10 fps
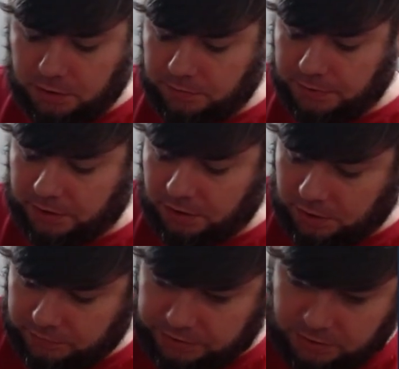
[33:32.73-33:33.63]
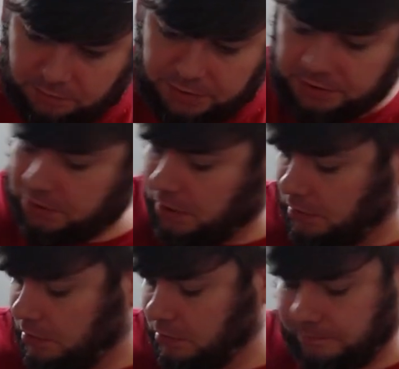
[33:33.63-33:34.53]
but I think I'm just gonna budge again.
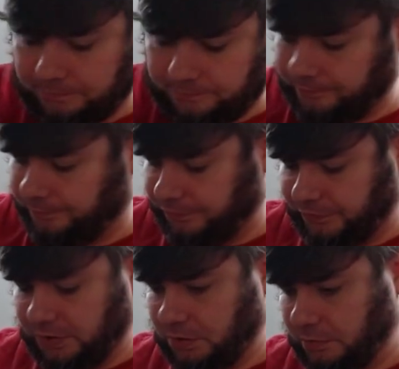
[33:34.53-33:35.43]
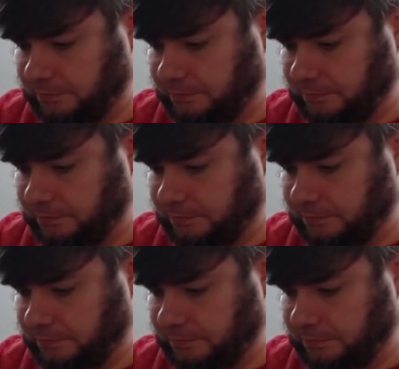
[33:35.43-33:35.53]
Say go.